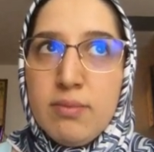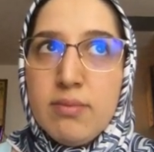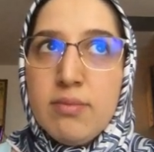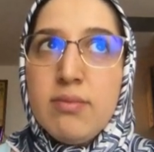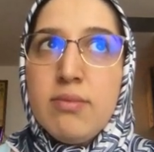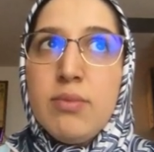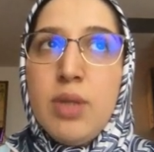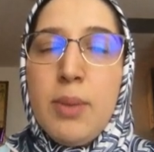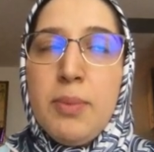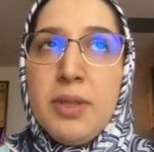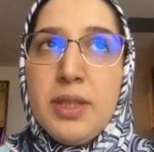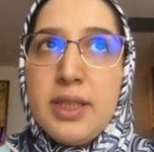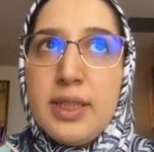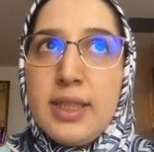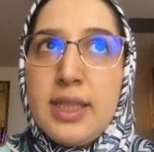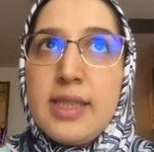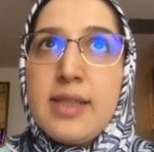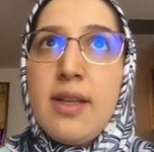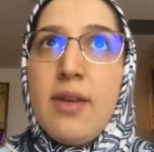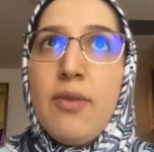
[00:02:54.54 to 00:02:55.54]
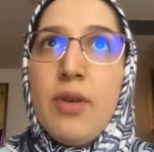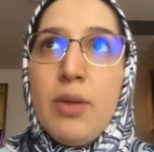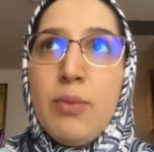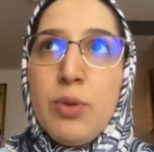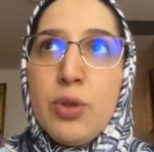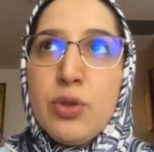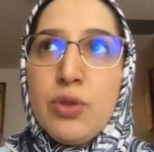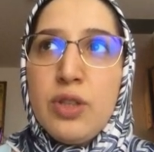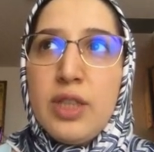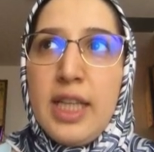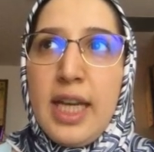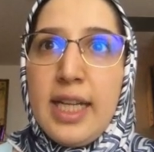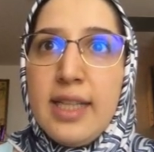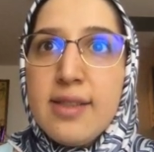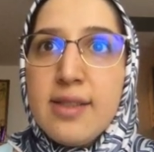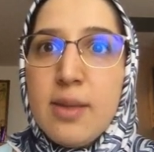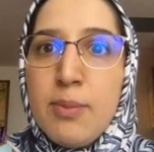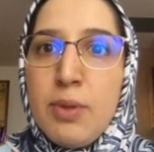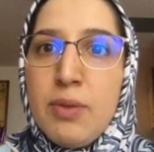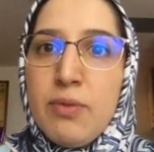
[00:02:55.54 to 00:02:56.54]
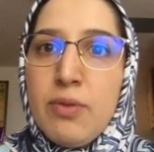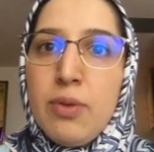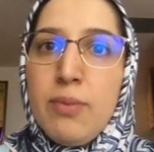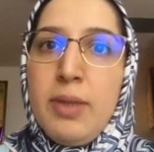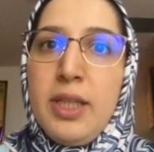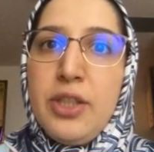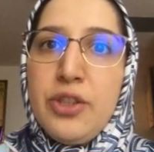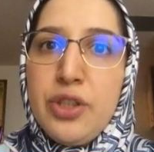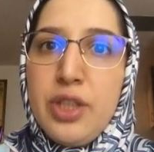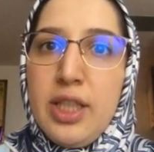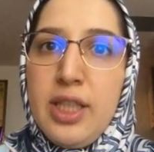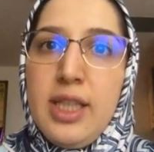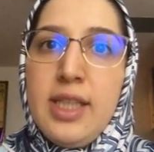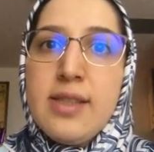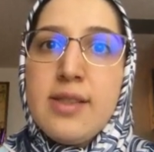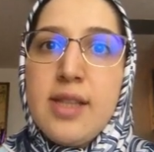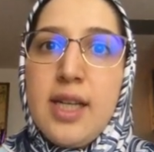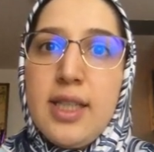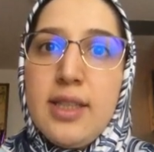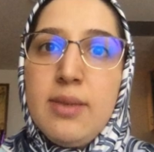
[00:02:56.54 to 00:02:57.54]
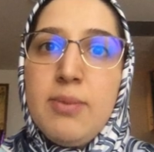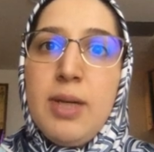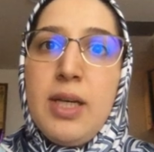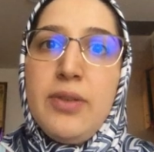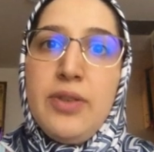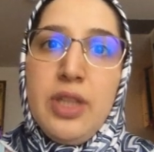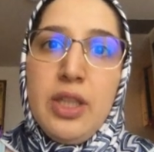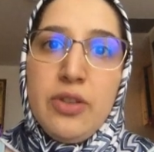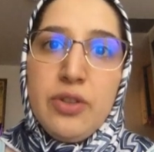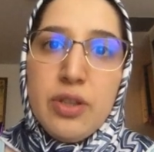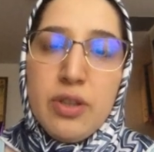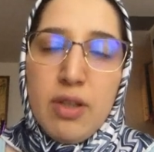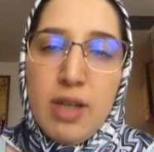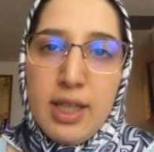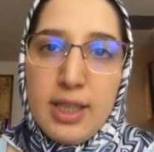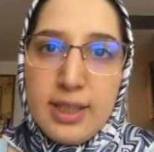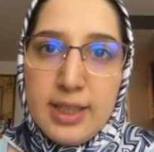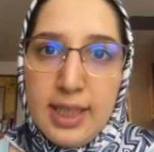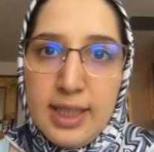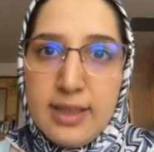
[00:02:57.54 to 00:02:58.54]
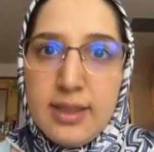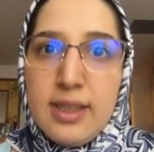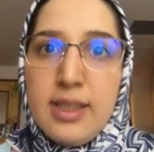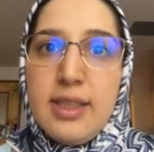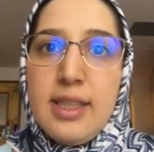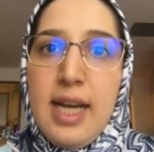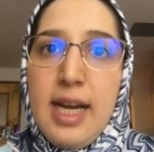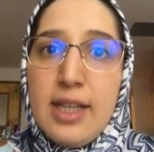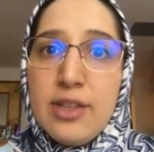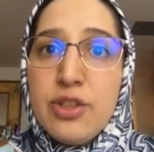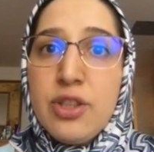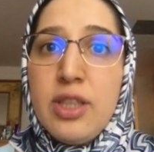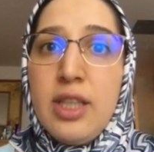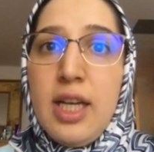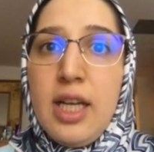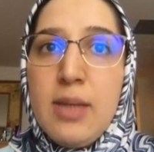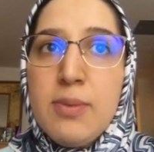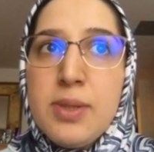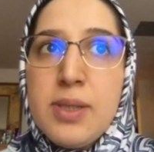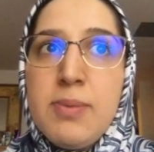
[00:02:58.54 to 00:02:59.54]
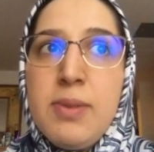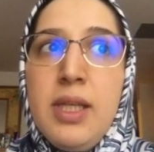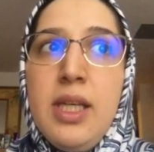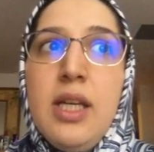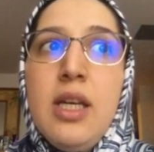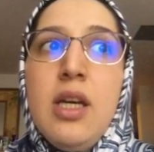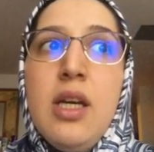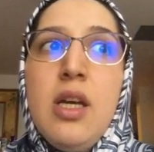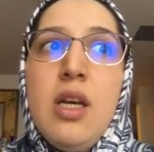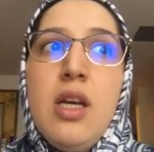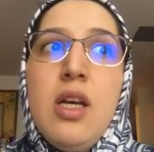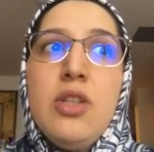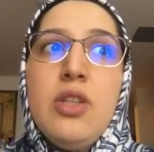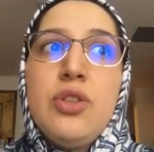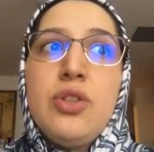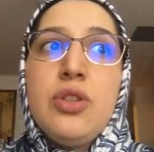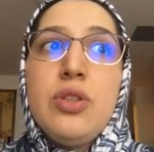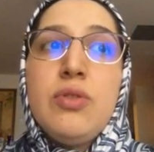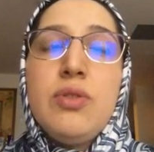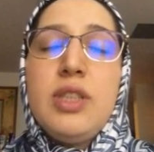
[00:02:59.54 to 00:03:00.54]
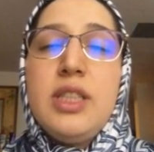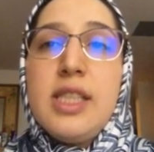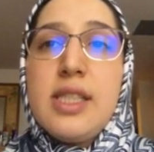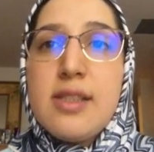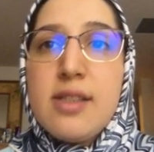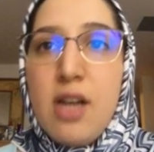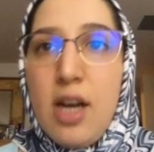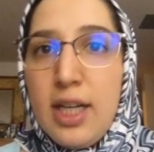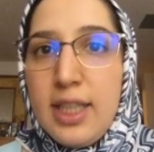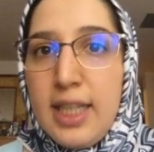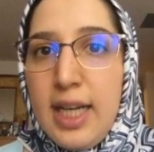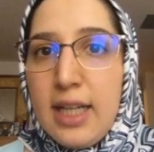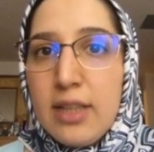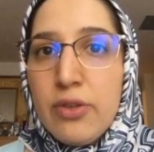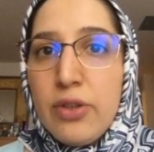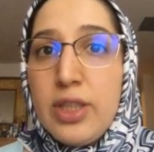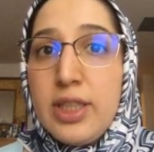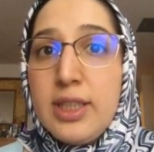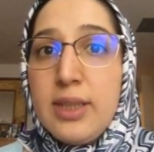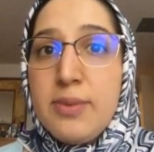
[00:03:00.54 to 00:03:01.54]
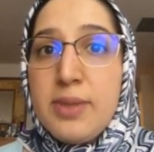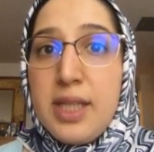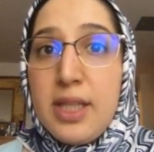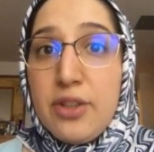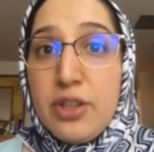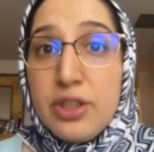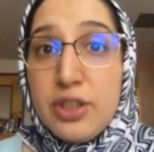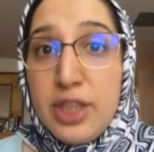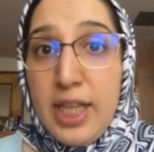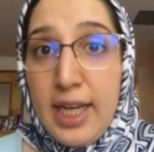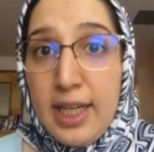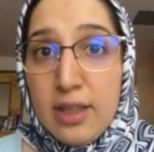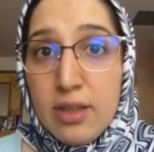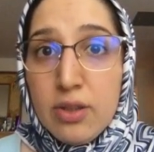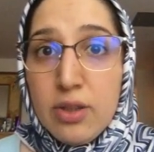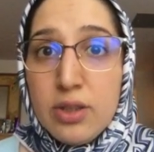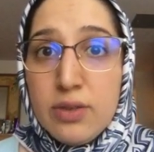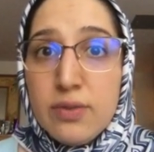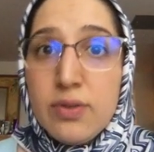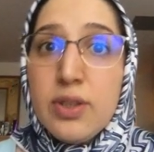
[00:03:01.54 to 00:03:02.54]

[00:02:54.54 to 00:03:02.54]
property testing framework to gain some information and insight about the underlying data, it actually helps me to design algorithms that are tailored for